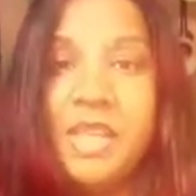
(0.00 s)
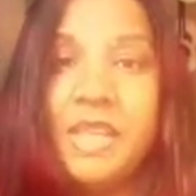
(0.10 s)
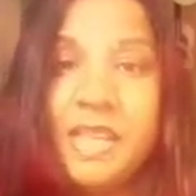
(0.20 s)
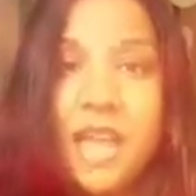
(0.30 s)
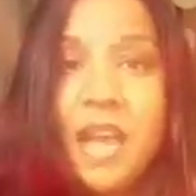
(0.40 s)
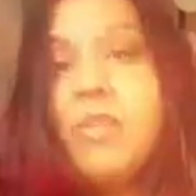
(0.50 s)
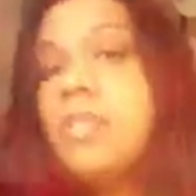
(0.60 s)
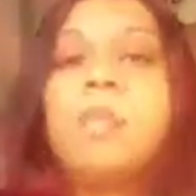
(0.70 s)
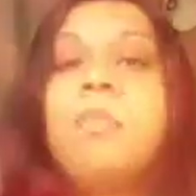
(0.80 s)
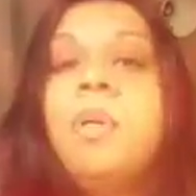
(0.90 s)
Now is
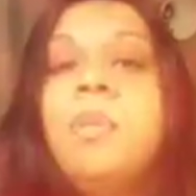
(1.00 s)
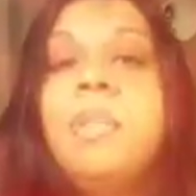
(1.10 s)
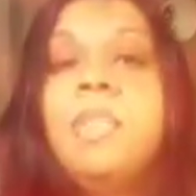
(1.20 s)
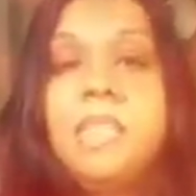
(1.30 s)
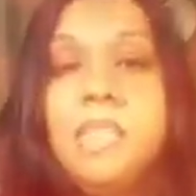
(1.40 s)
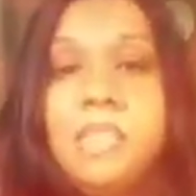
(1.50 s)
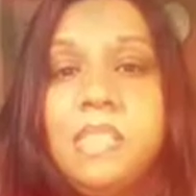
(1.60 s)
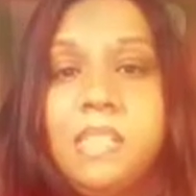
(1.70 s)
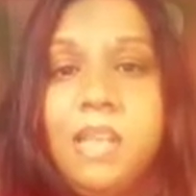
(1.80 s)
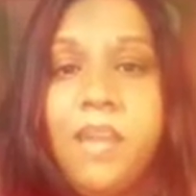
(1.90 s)
the moment. This is
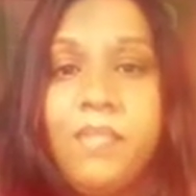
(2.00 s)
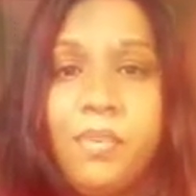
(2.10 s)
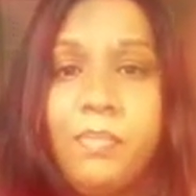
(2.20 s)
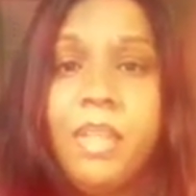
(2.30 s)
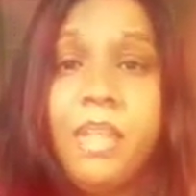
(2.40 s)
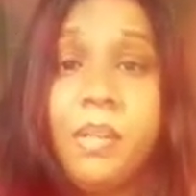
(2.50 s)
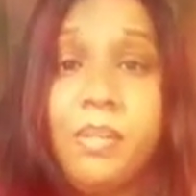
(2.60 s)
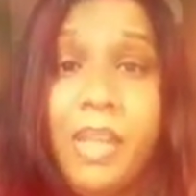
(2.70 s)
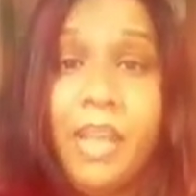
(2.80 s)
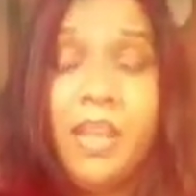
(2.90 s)
the time for me to
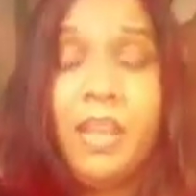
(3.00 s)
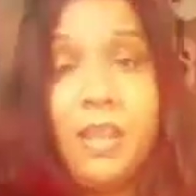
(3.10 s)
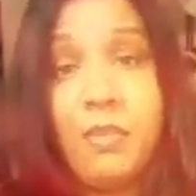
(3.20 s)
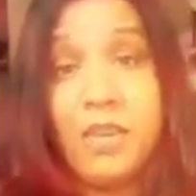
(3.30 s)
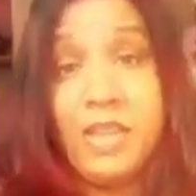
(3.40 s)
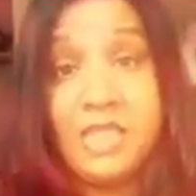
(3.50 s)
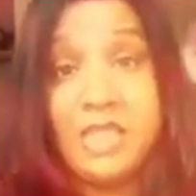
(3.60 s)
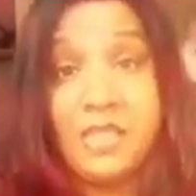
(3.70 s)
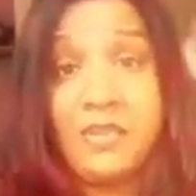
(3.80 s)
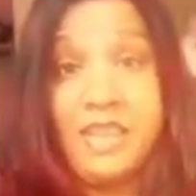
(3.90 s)
create, and I'm ready to
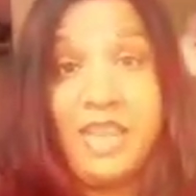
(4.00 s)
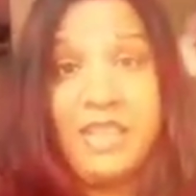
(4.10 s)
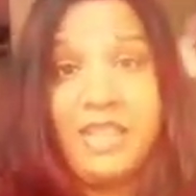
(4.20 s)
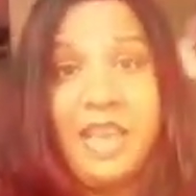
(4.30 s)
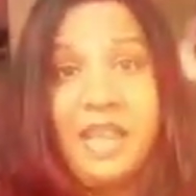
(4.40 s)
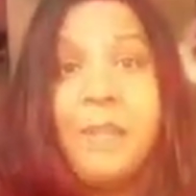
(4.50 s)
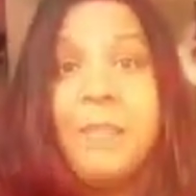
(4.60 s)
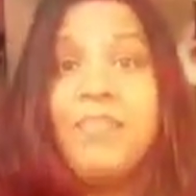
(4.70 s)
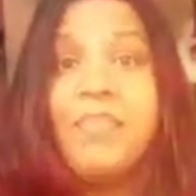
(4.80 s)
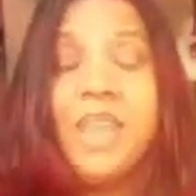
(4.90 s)
create that.
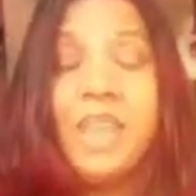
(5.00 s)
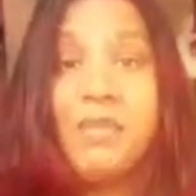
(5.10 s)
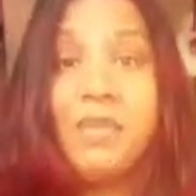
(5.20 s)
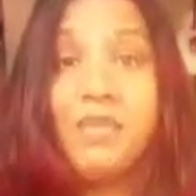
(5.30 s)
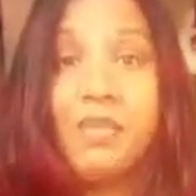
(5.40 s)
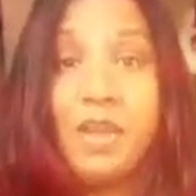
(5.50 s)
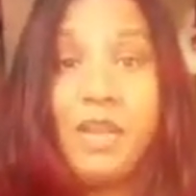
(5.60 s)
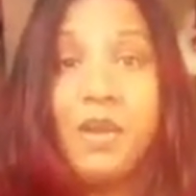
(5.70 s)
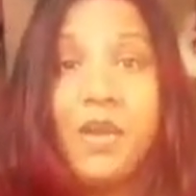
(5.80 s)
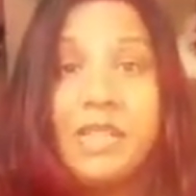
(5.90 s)
And before I
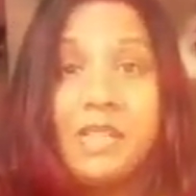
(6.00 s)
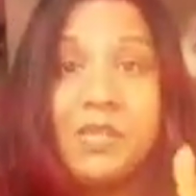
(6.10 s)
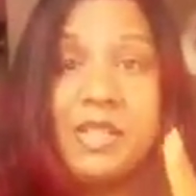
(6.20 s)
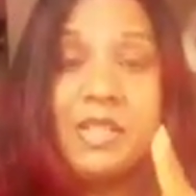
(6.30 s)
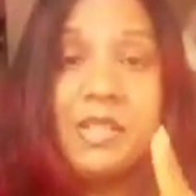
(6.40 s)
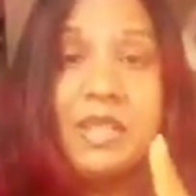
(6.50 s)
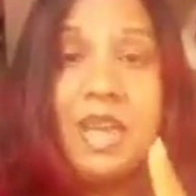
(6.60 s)
go, I just wanted to